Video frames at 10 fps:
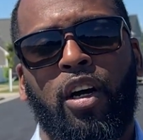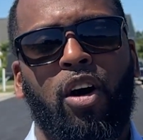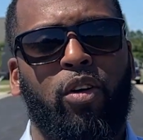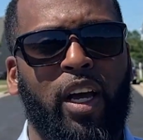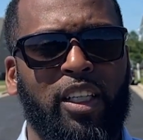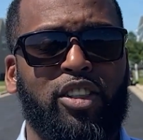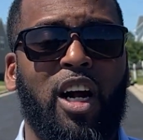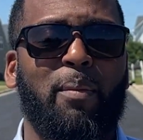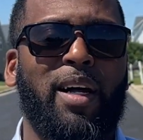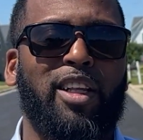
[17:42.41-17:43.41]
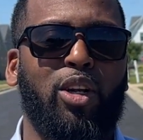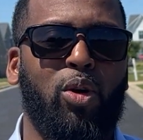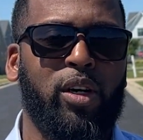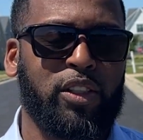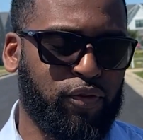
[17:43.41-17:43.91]
okay, let's talk about the
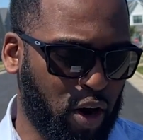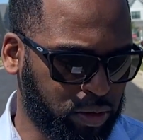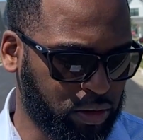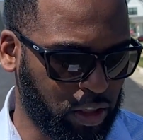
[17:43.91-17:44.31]
lowest first.